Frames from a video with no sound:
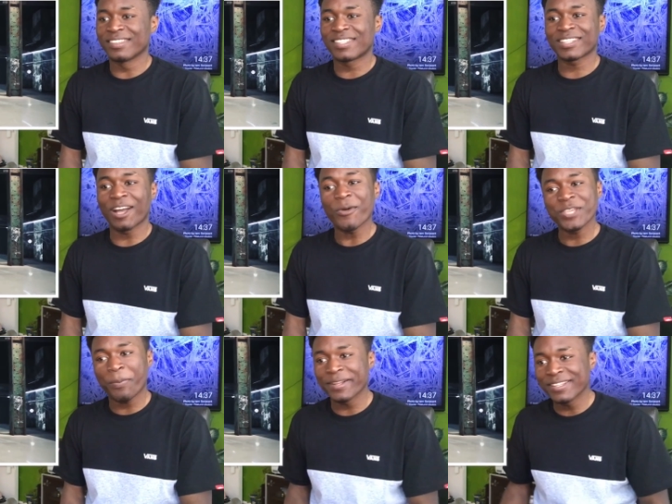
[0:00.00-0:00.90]
Is that how
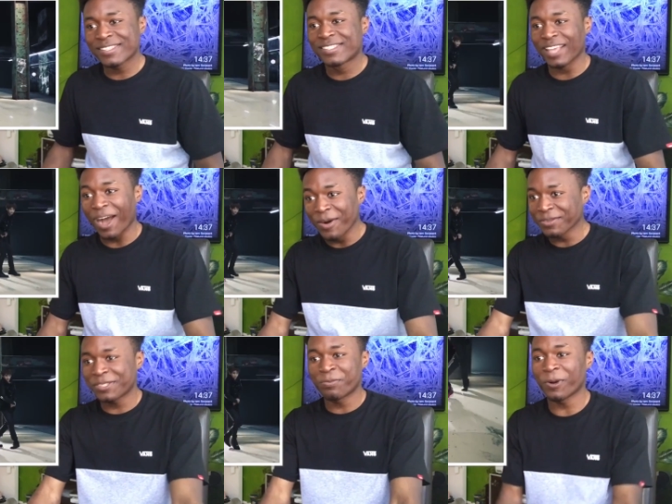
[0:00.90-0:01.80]
Japanese
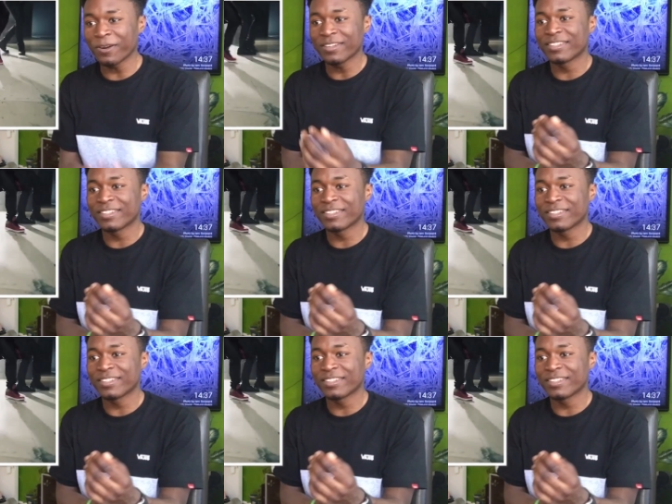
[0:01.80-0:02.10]
sounds, bro?